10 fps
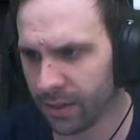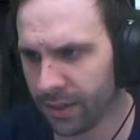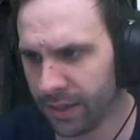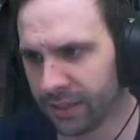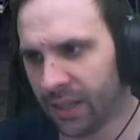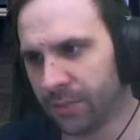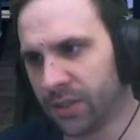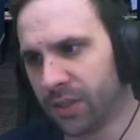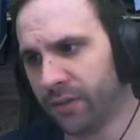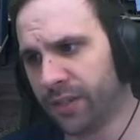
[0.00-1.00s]
Except the
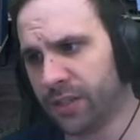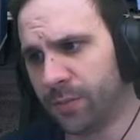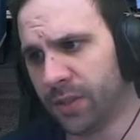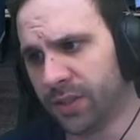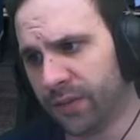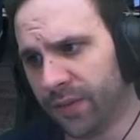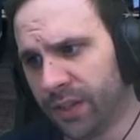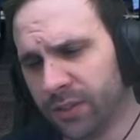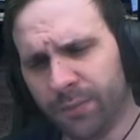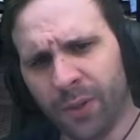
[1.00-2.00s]
Soviets built it
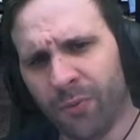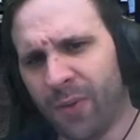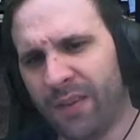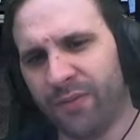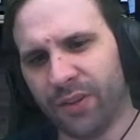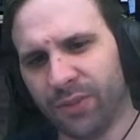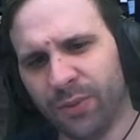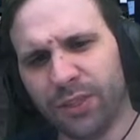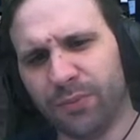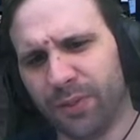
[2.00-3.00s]
first. Built what first?
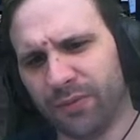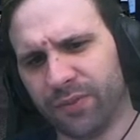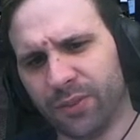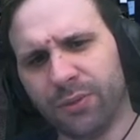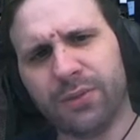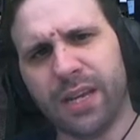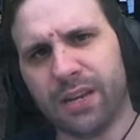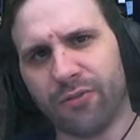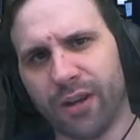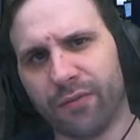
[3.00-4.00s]
What did you build first? What are you taking
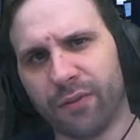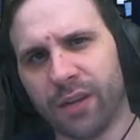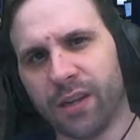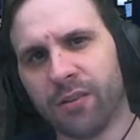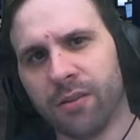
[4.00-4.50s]
credit for now?